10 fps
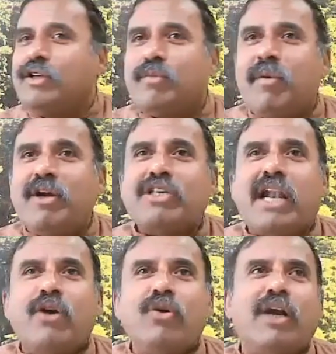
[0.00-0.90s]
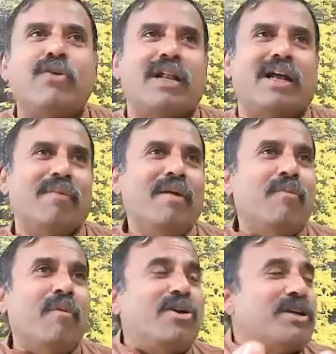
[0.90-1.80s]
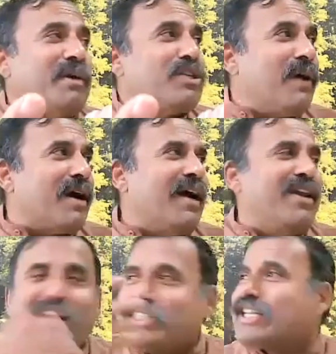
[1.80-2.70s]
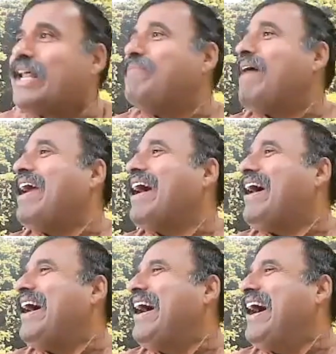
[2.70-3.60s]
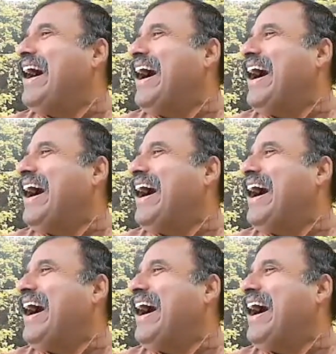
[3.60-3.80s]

The moment you say Laddu, Laddu will come. The moment you say Maisupaka, anyway, it's bring Maya.